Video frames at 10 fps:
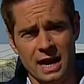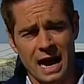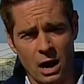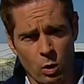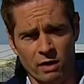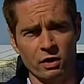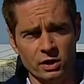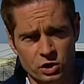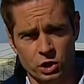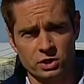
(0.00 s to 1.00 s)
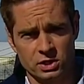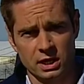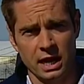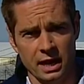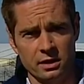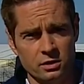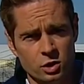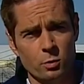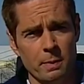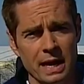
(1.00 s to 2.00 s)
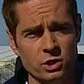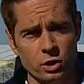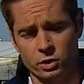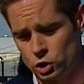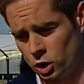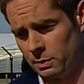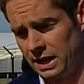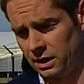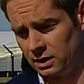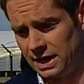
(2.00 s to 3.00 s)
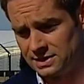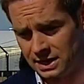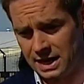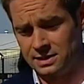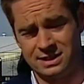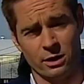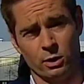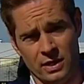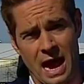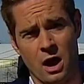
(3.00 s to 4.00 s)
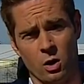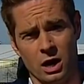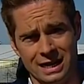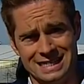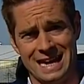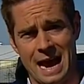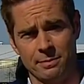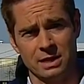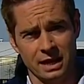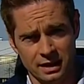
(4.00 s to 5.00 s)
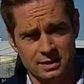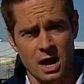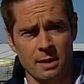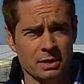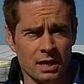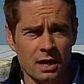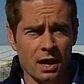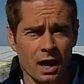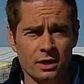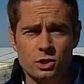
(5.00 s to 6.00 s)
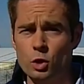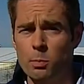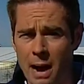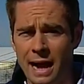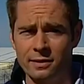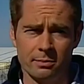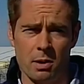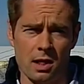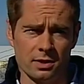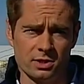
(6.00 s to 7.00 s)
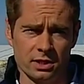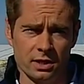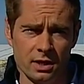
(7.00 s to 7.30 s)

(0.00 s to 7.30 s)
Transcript: However, just today, the two major German airlines announced they will now adapt and adopt a two-pilot policy.